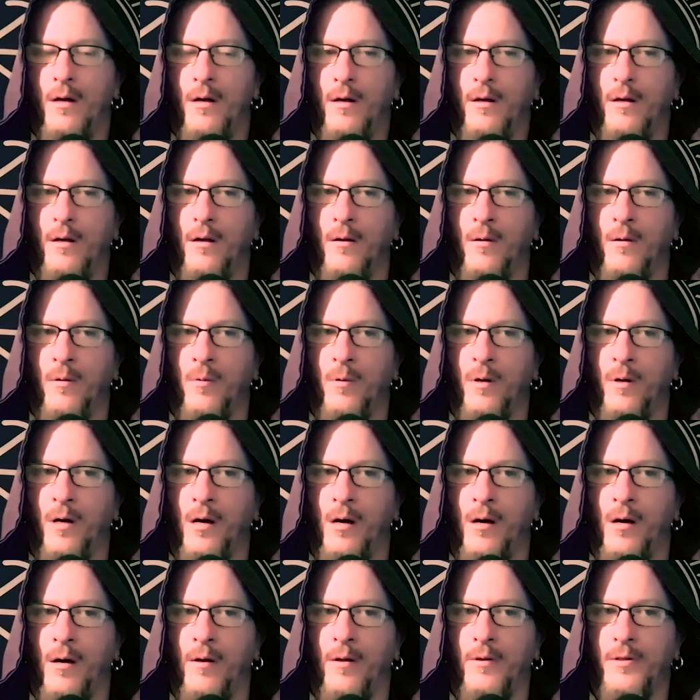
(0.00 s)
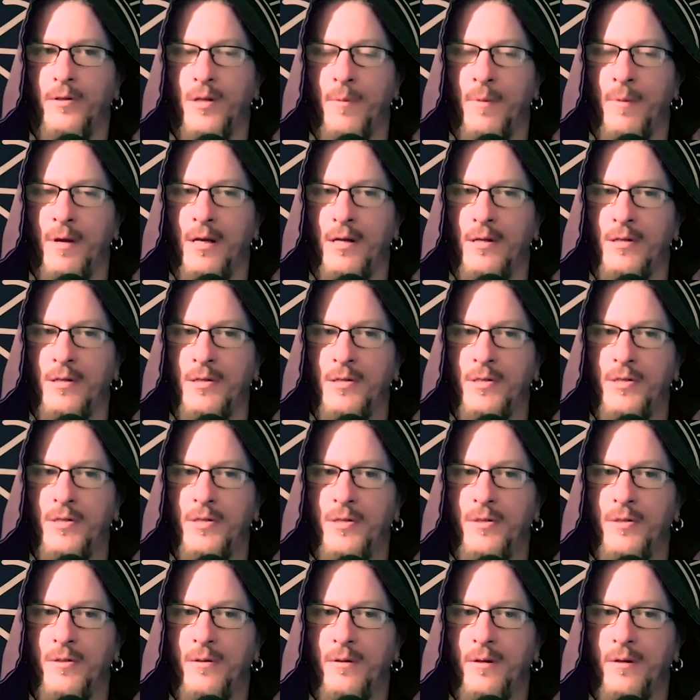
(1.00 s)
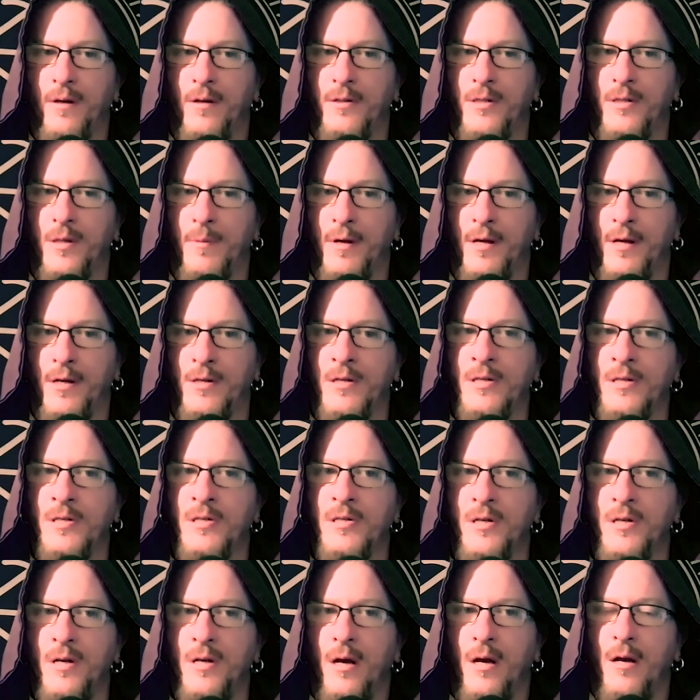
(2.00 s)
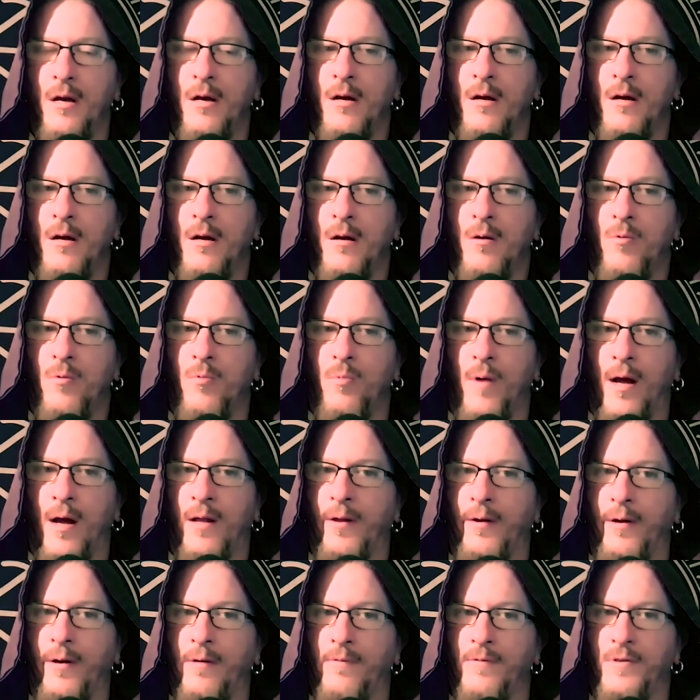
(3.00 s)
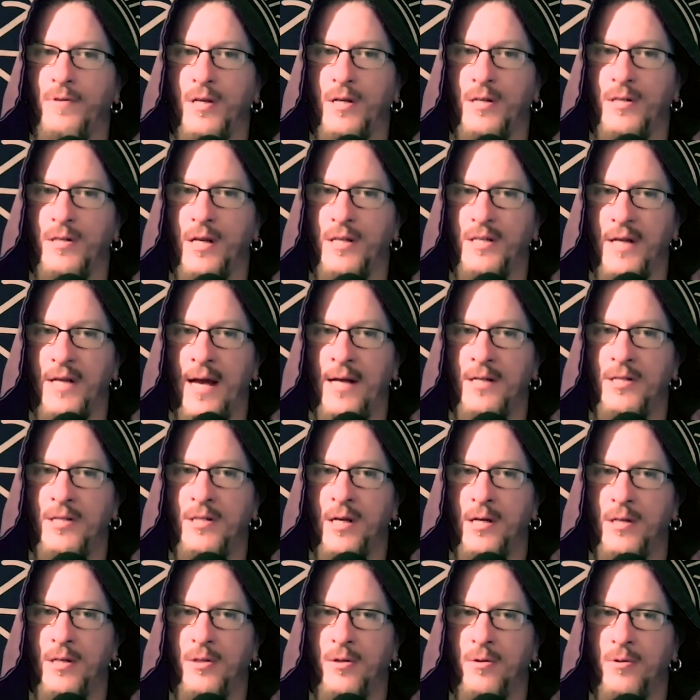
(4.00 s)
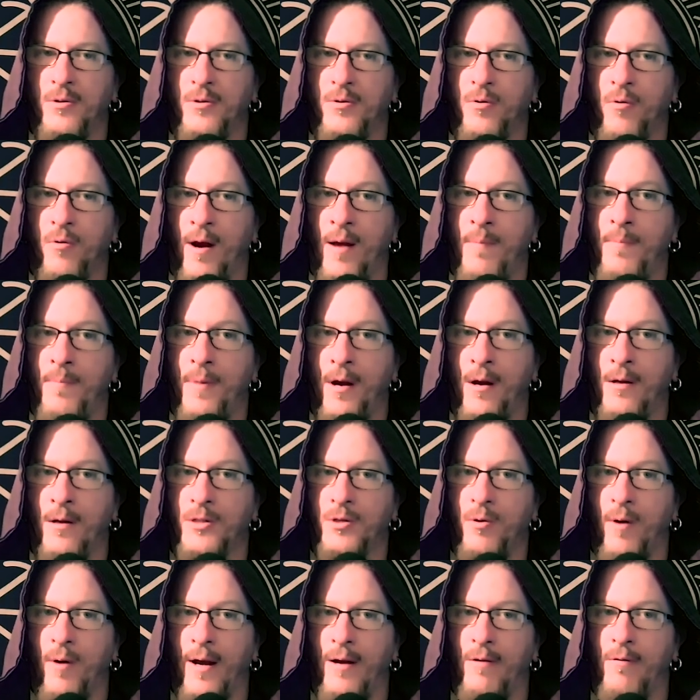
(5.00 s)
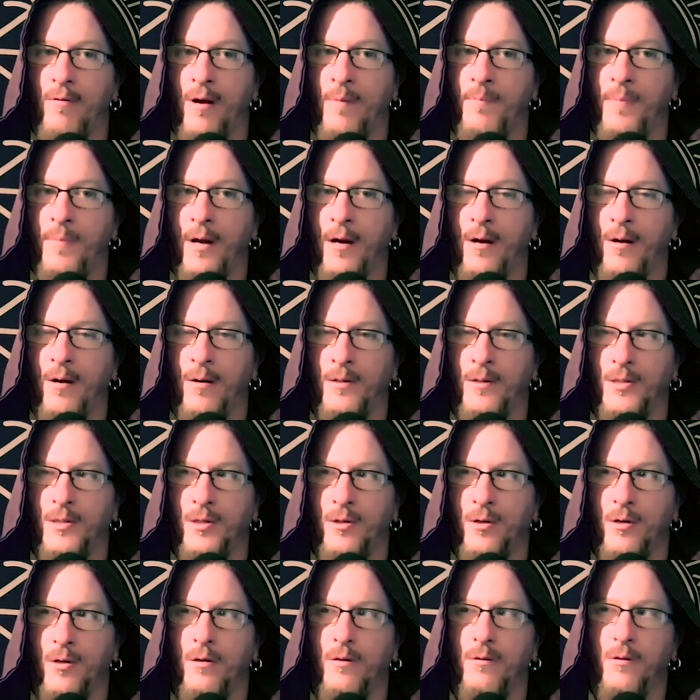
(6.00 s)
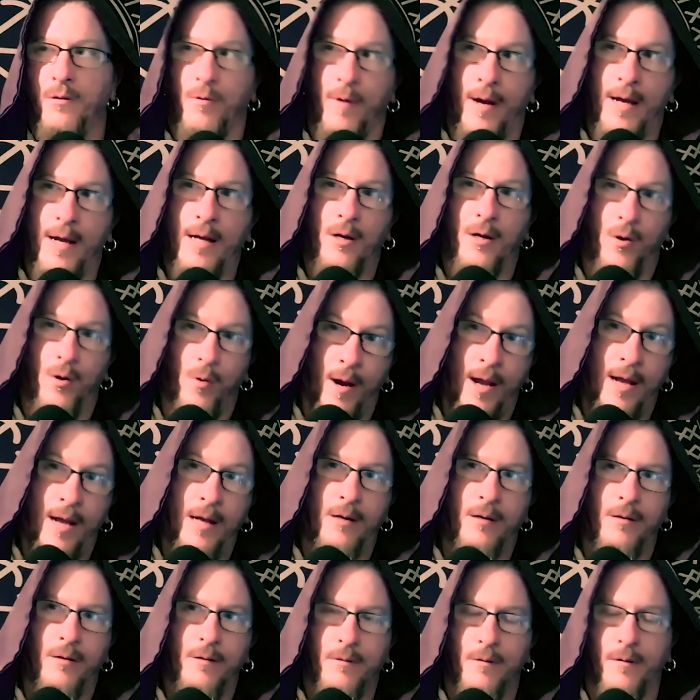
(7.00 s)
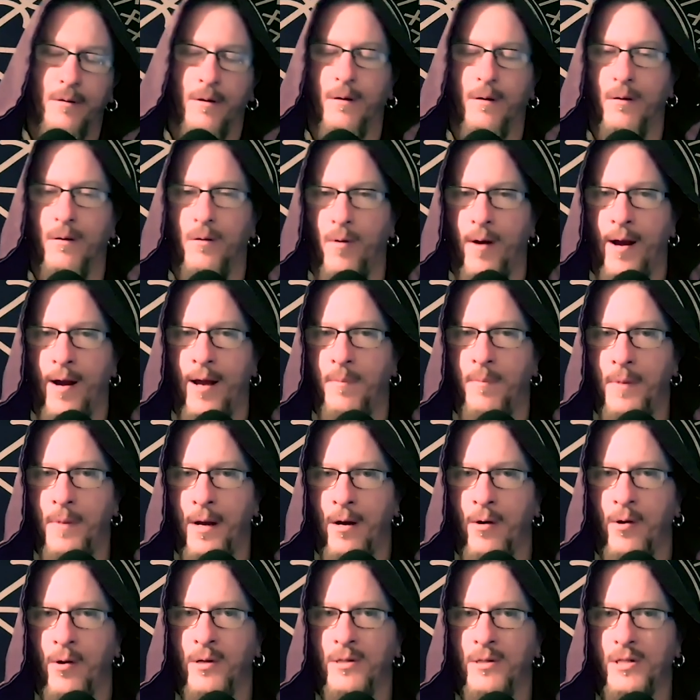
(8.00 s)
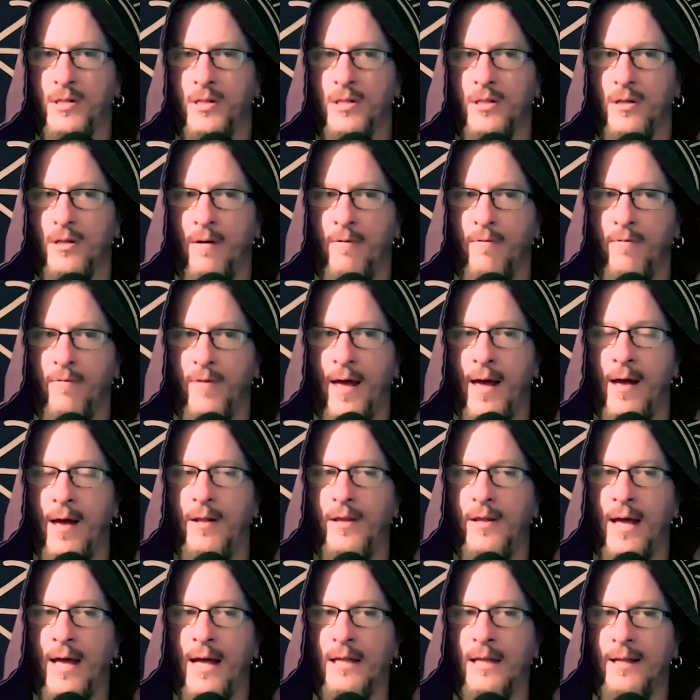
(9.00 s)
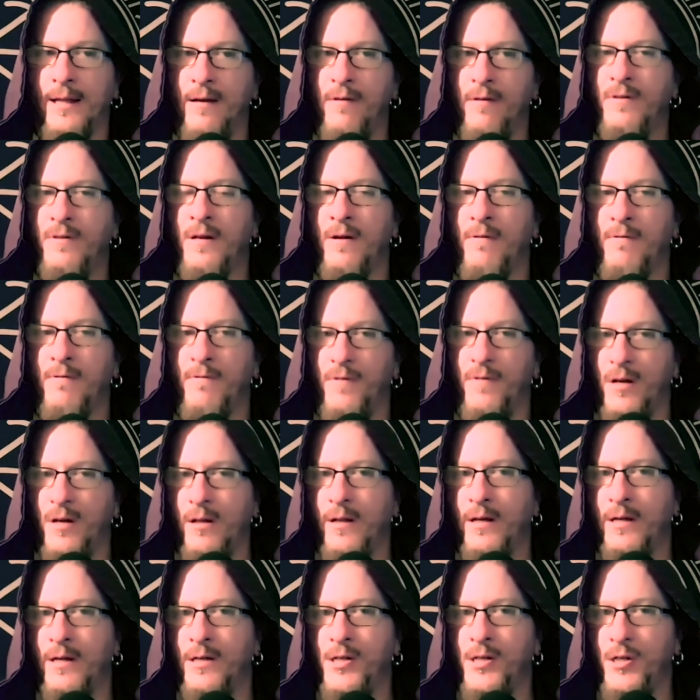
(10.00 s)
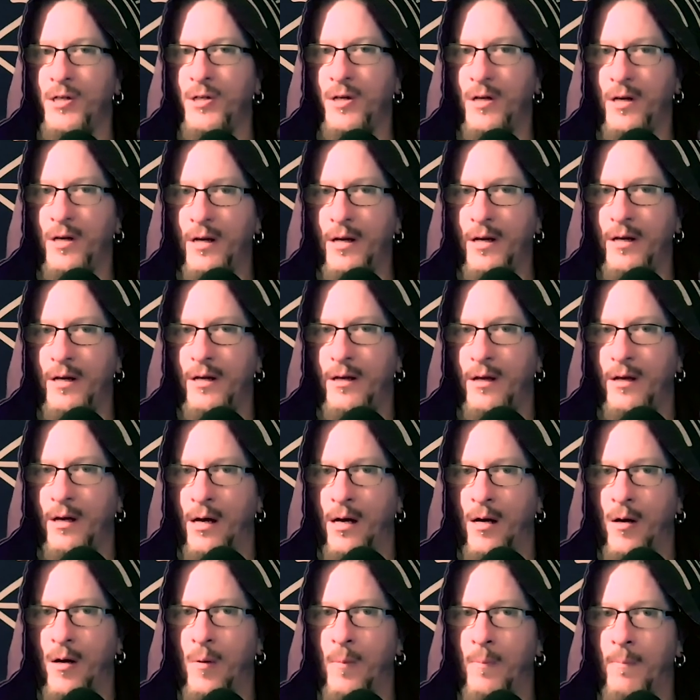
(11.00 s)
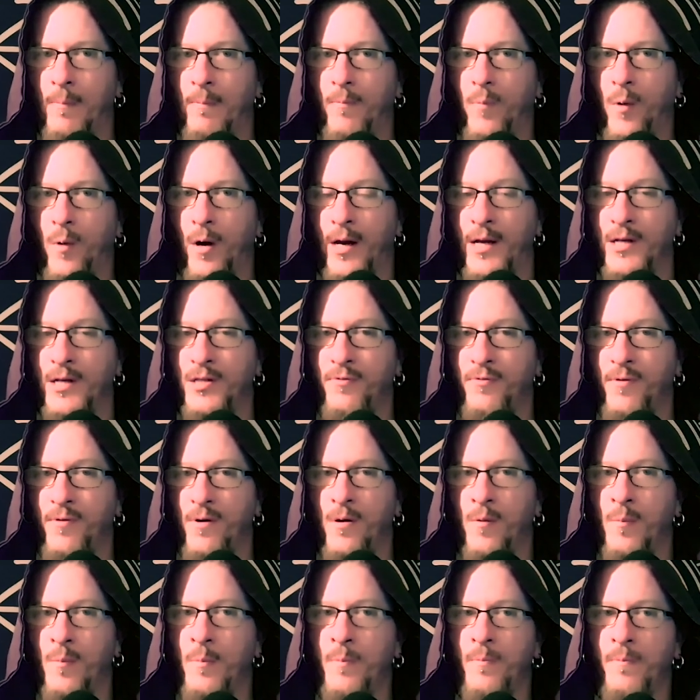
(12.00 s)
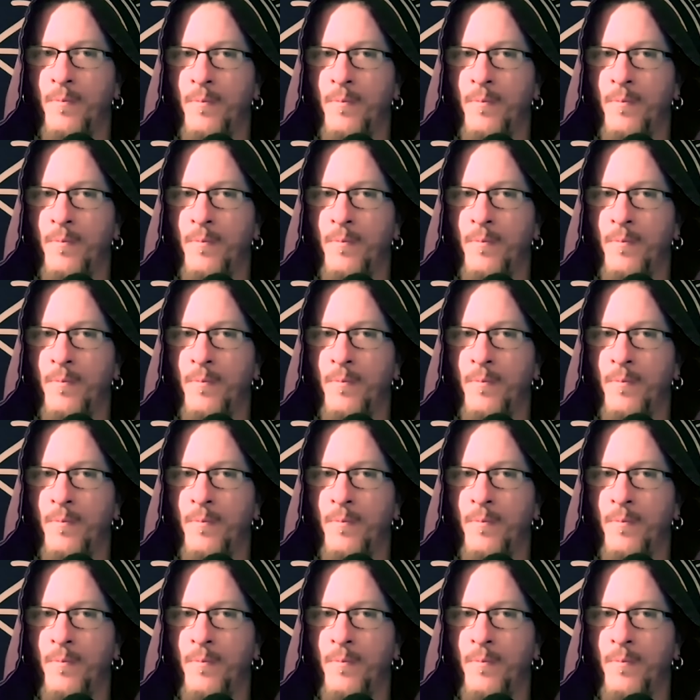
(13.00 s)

you know, uh, some of his some of his relatives, his his ancestors, grandparents, great grandparents, great great grandparents, and stuff that that lived in a village um, where he's from.